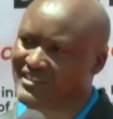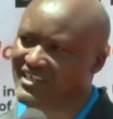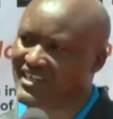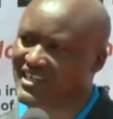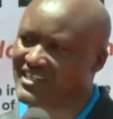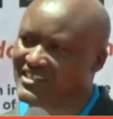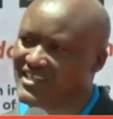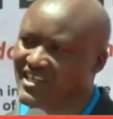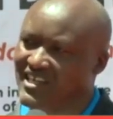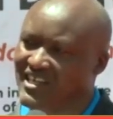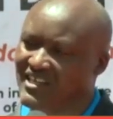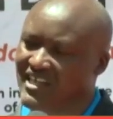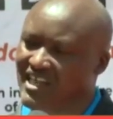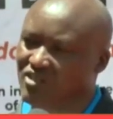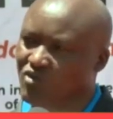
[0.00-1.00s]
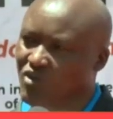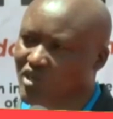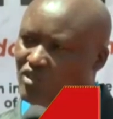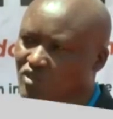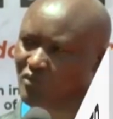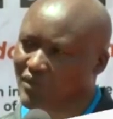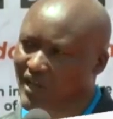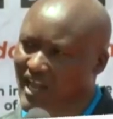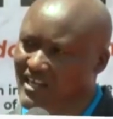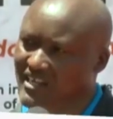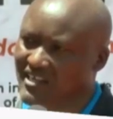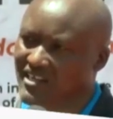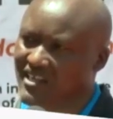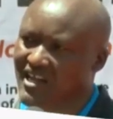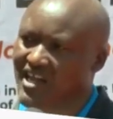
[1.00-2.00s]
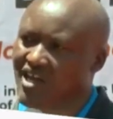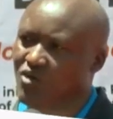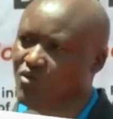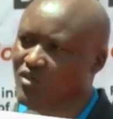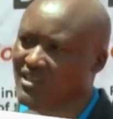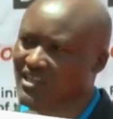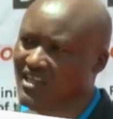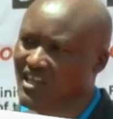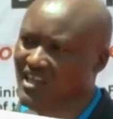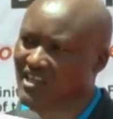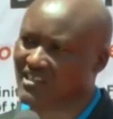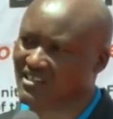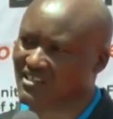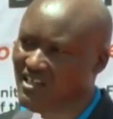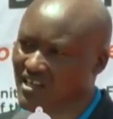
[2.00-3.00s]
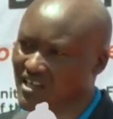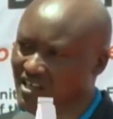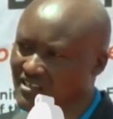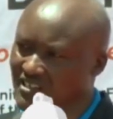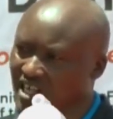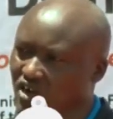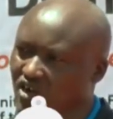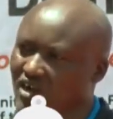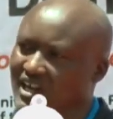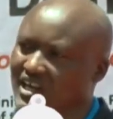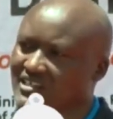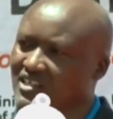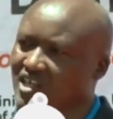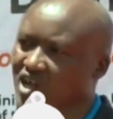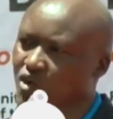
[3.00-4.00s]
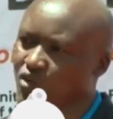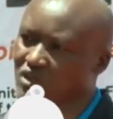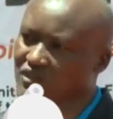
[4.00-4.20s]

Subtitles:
own percentage that we want to plant with the stakeholders,